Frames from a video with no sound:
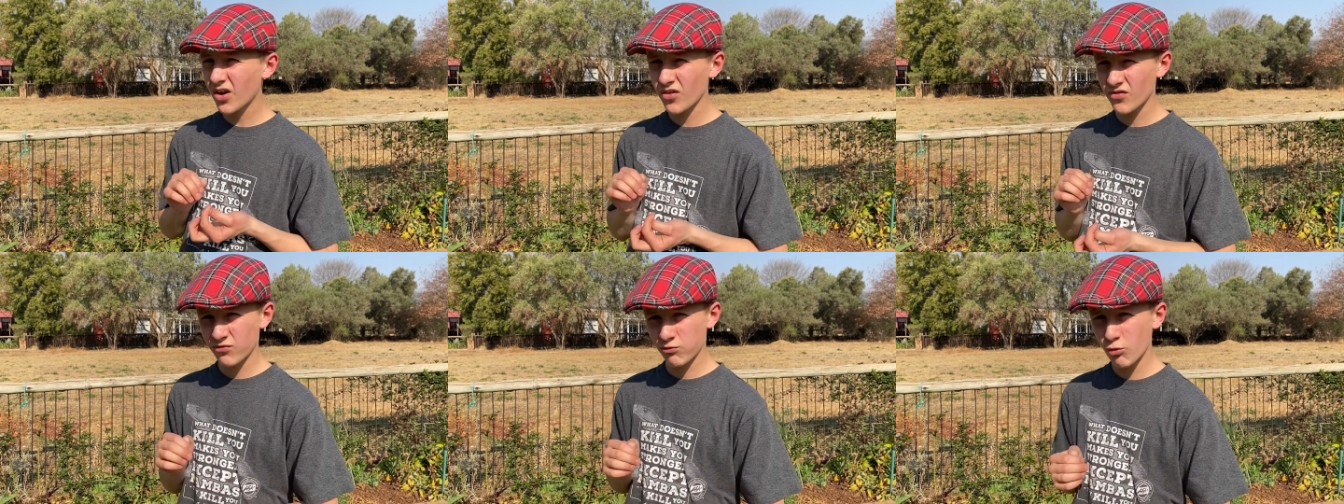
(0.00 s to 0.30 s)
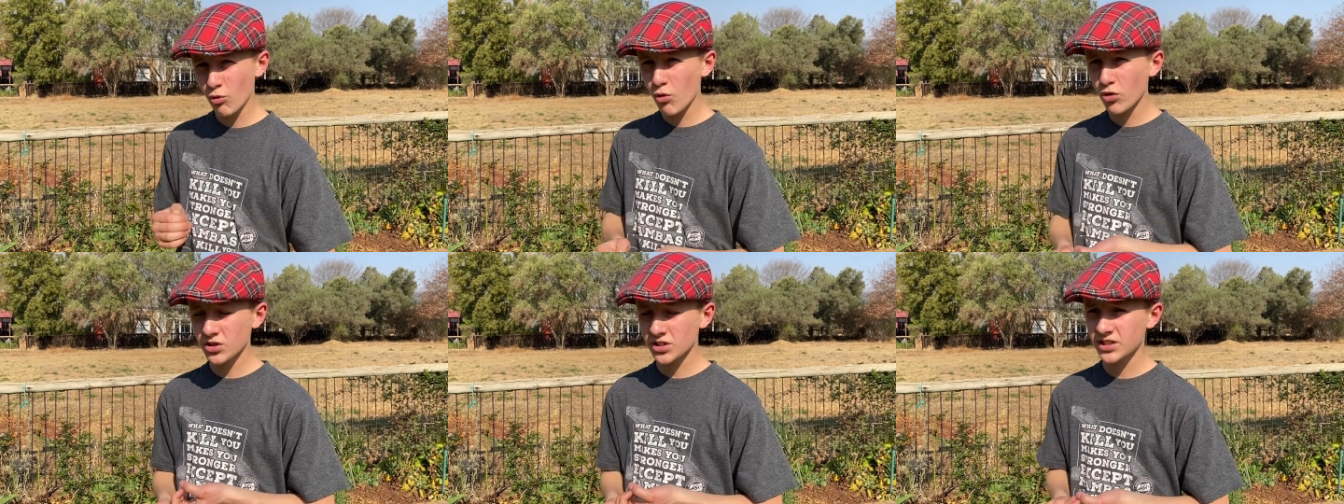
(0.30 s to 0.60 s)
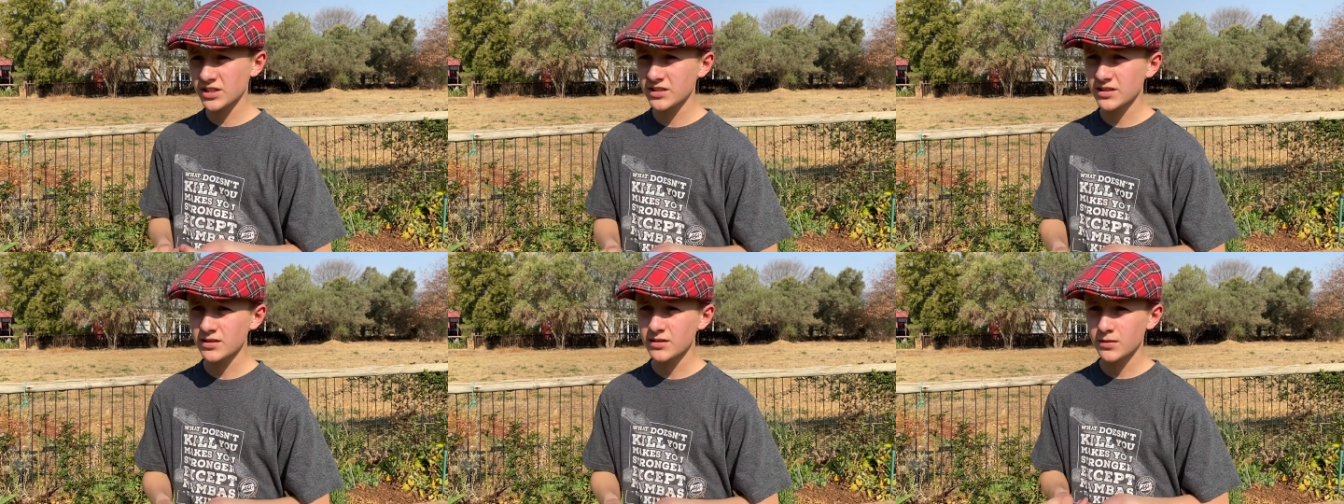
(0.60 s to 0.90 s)
of
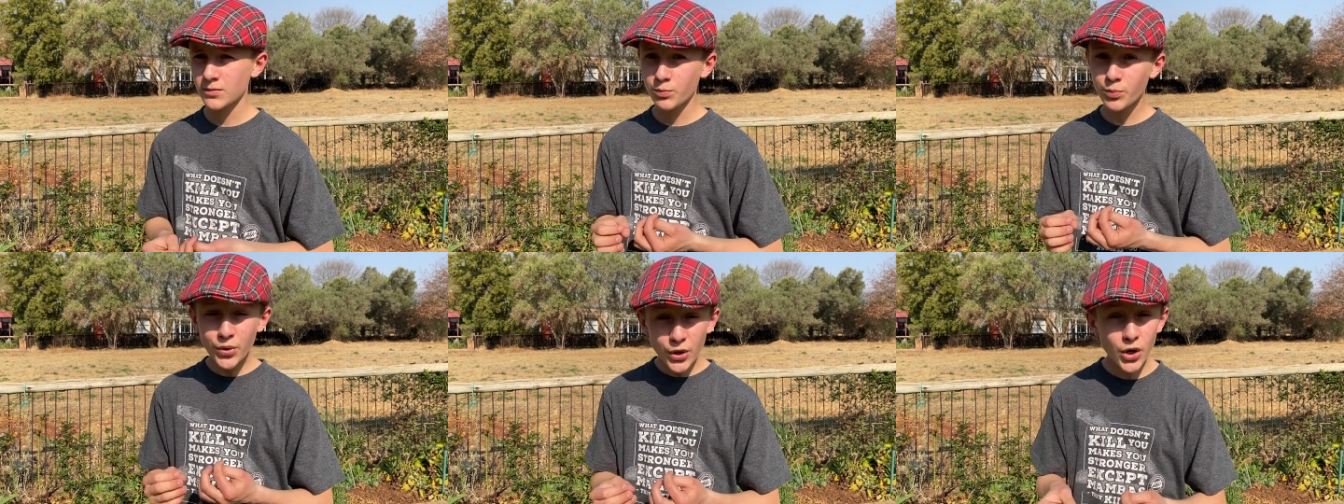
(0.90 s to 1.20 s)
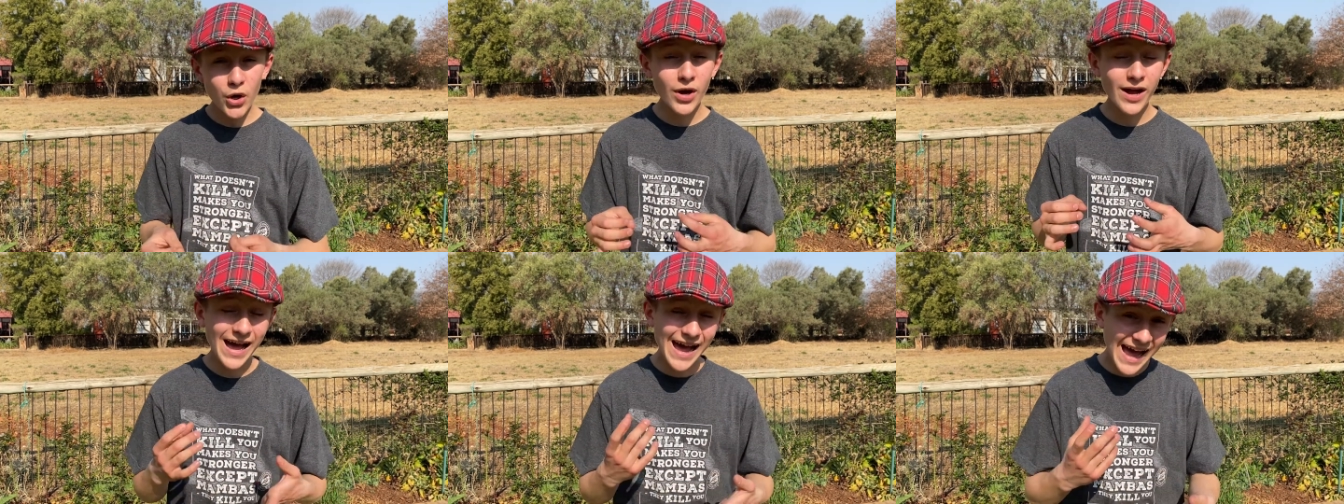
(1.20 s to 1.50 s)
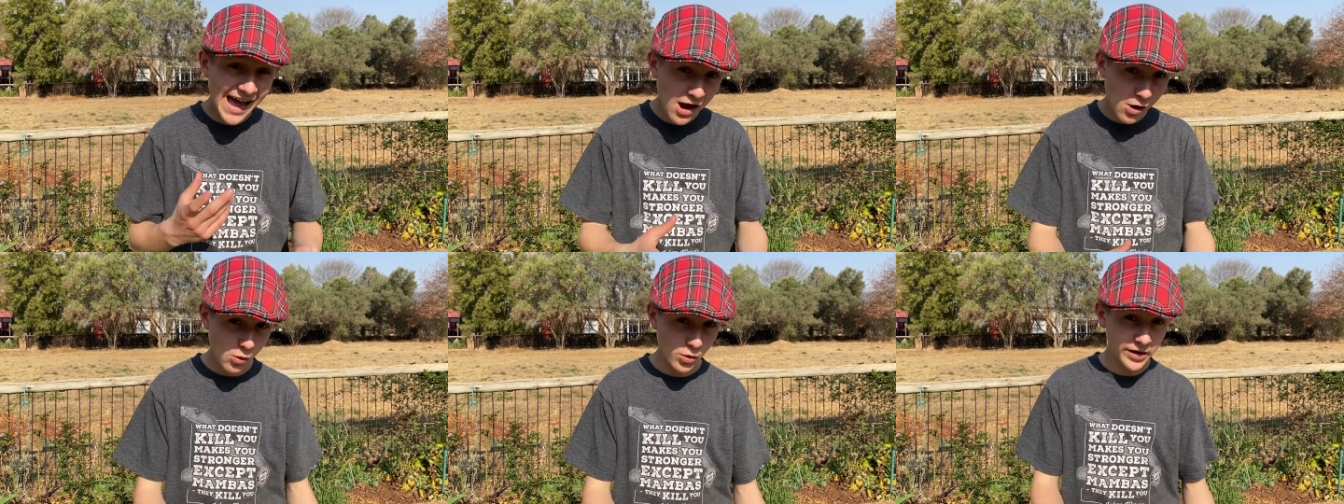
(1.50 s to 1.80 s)
water per
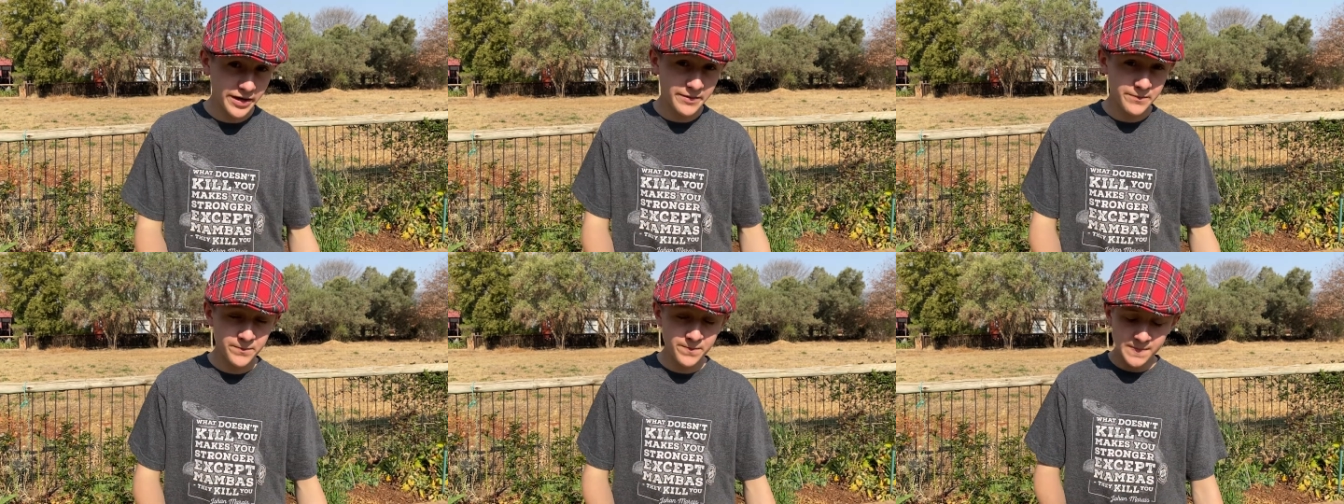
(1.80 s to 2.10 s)
hour,